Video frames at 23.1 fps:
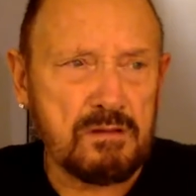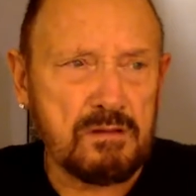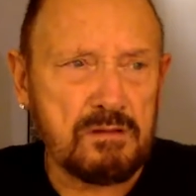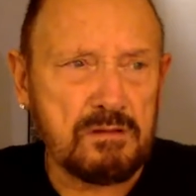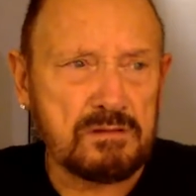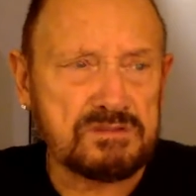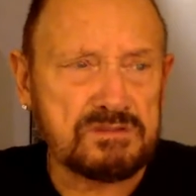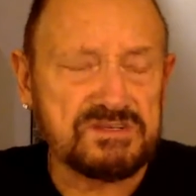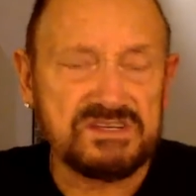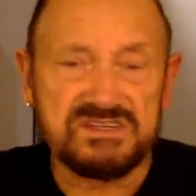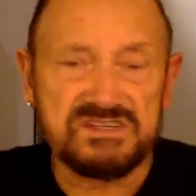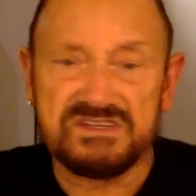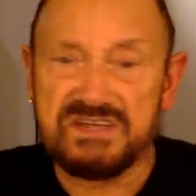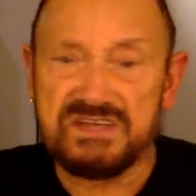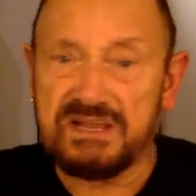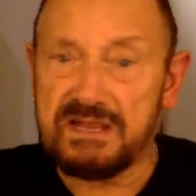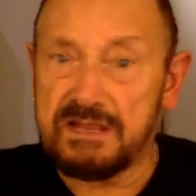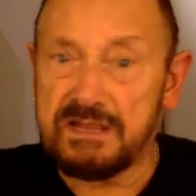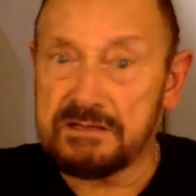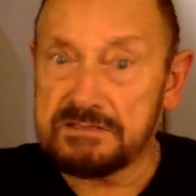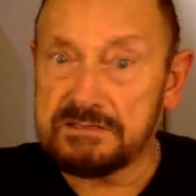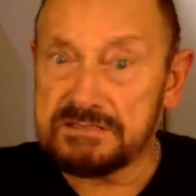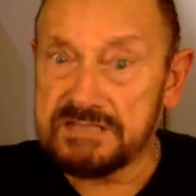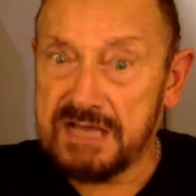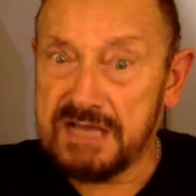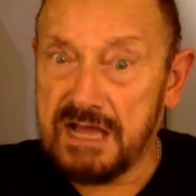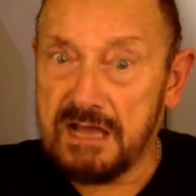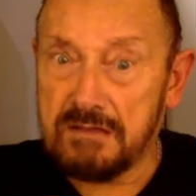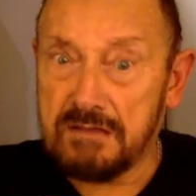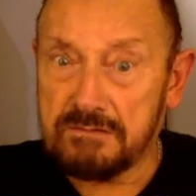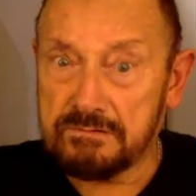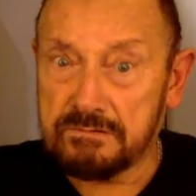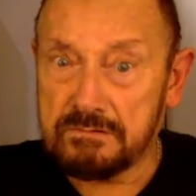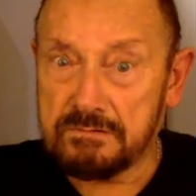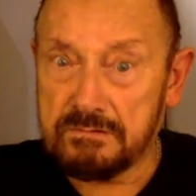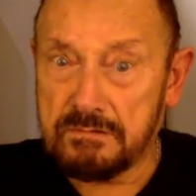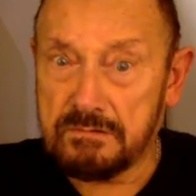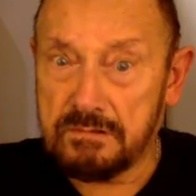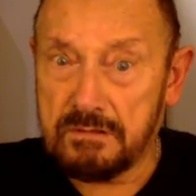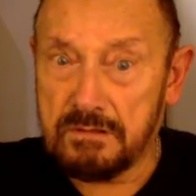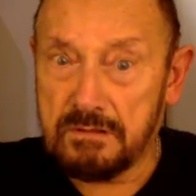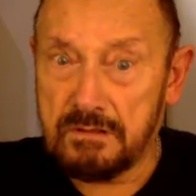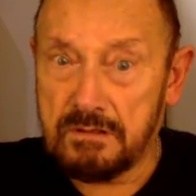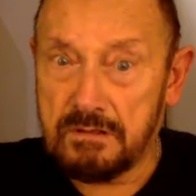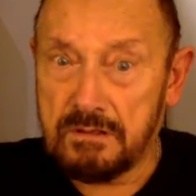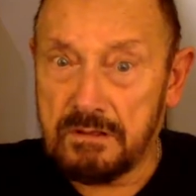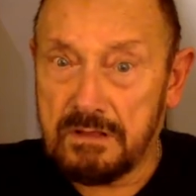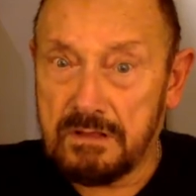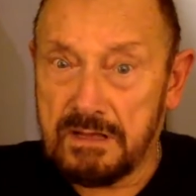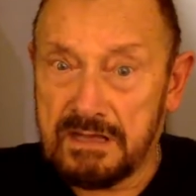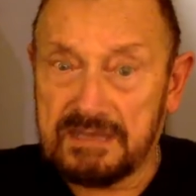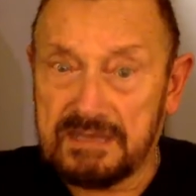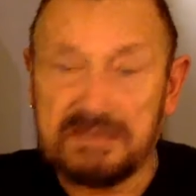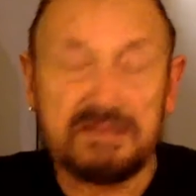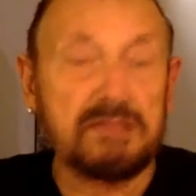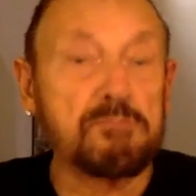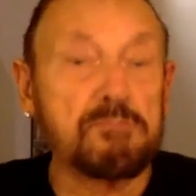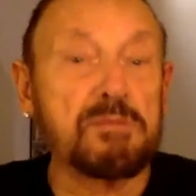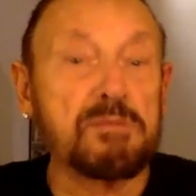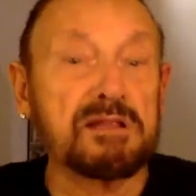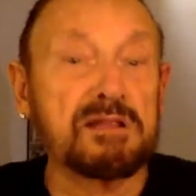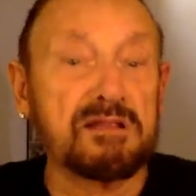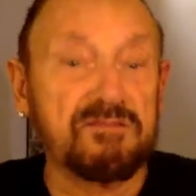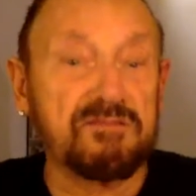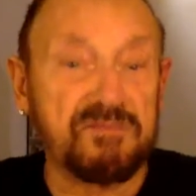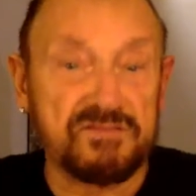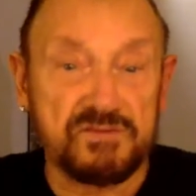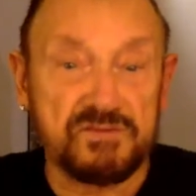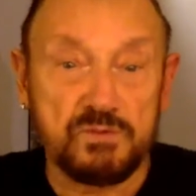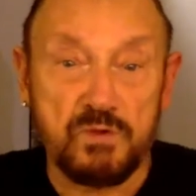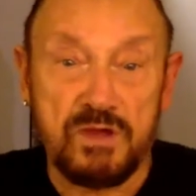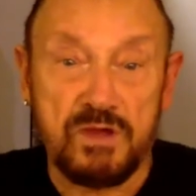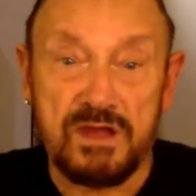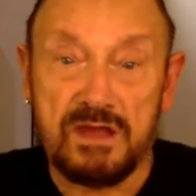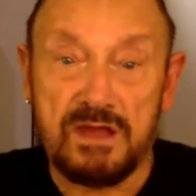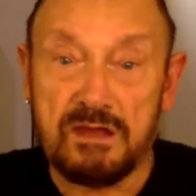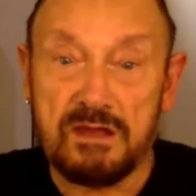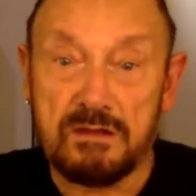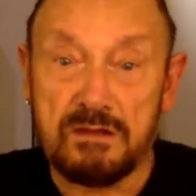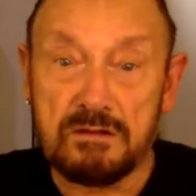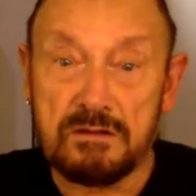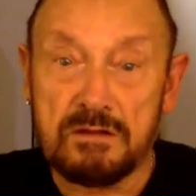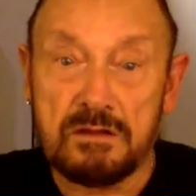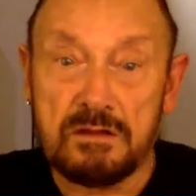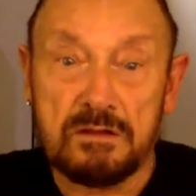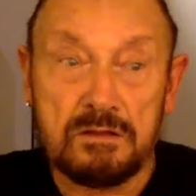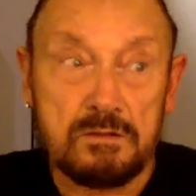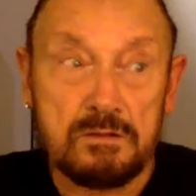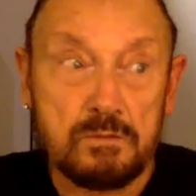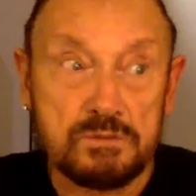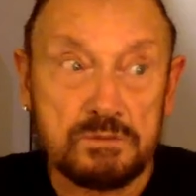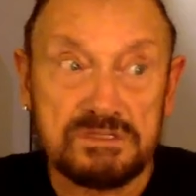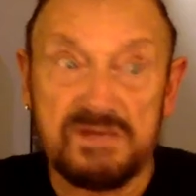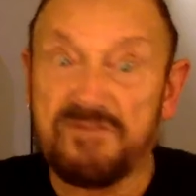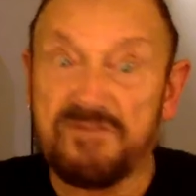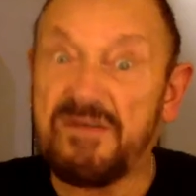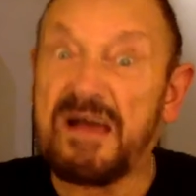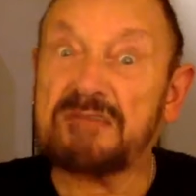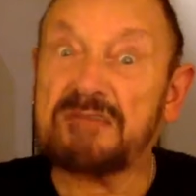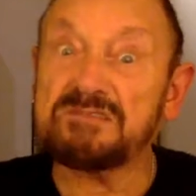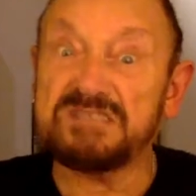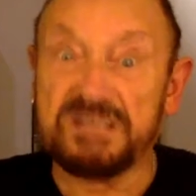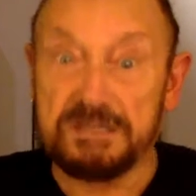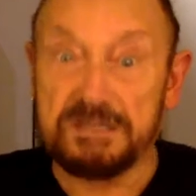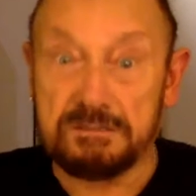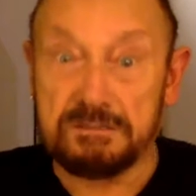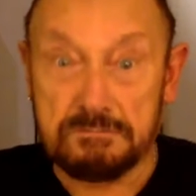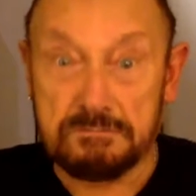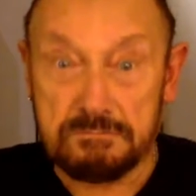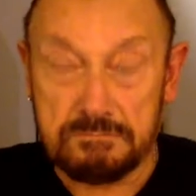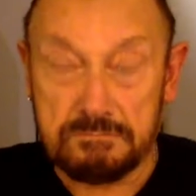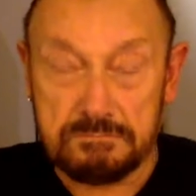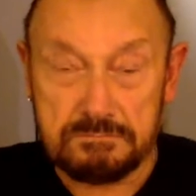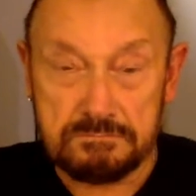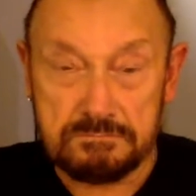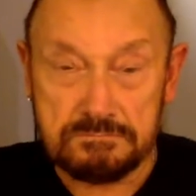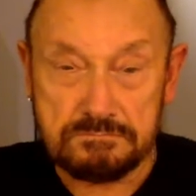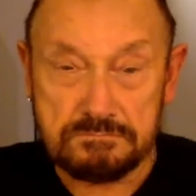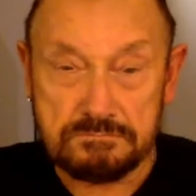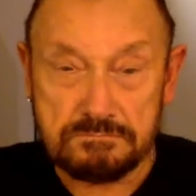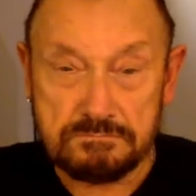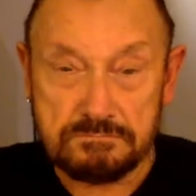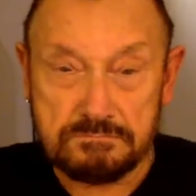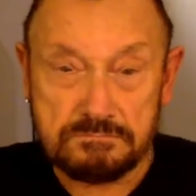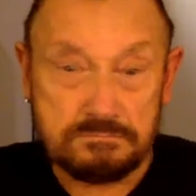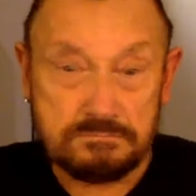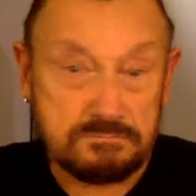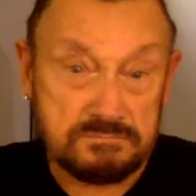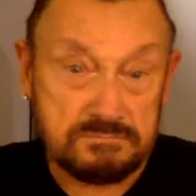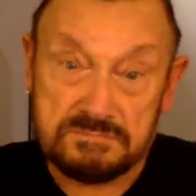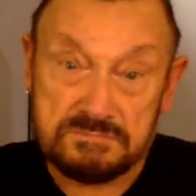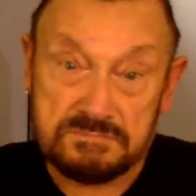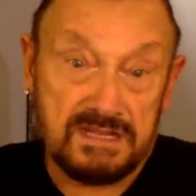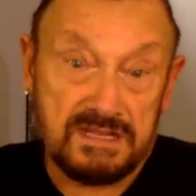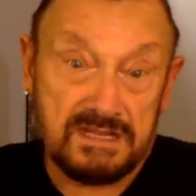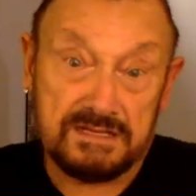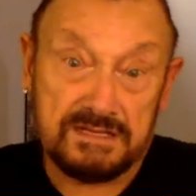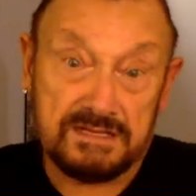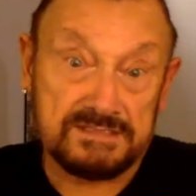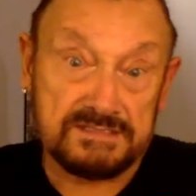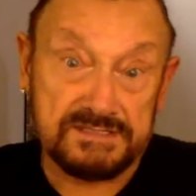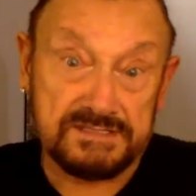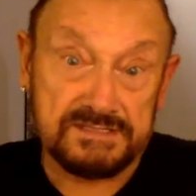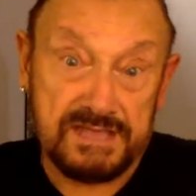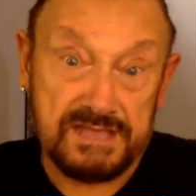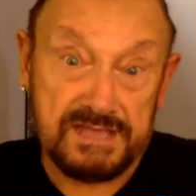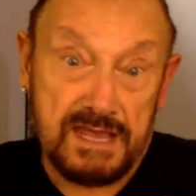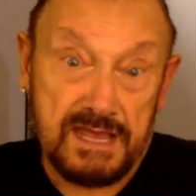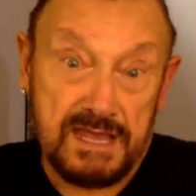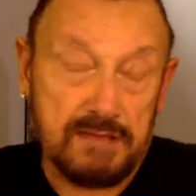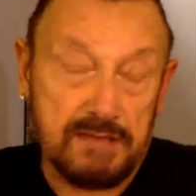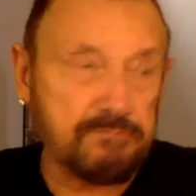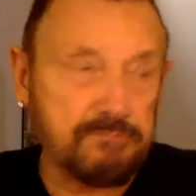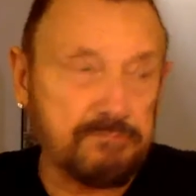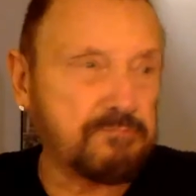Sicilian town. And in the middle of the square was a fountain, needless to say.